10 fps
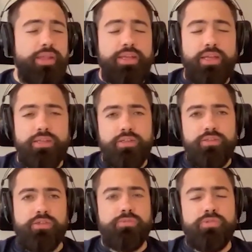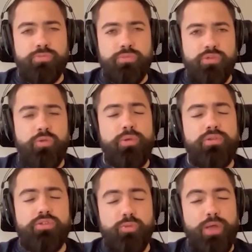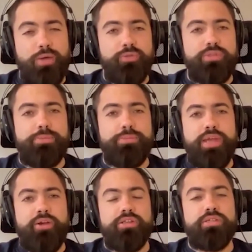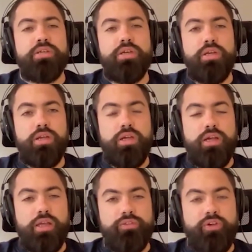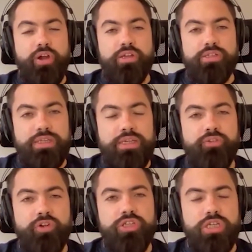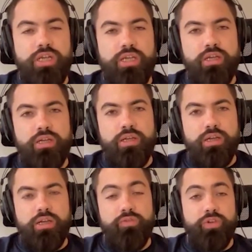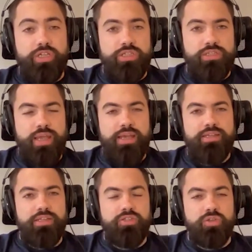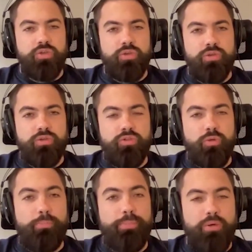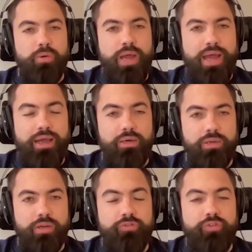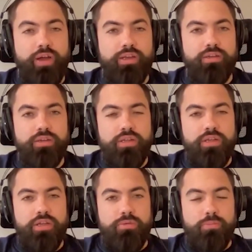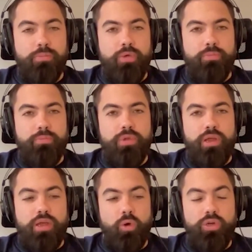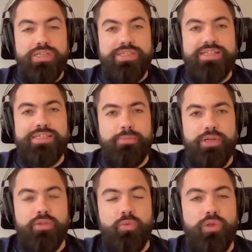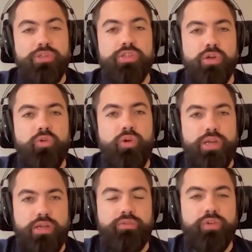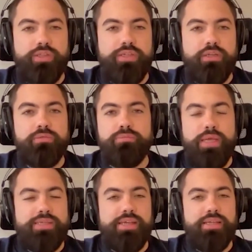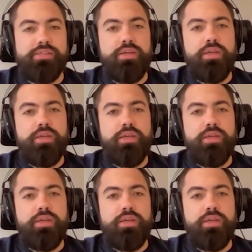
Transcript: I think some super helpful tips there as far as leveraging conversion data to build out and find audiences similar to the ones that are already converting. Makes sense.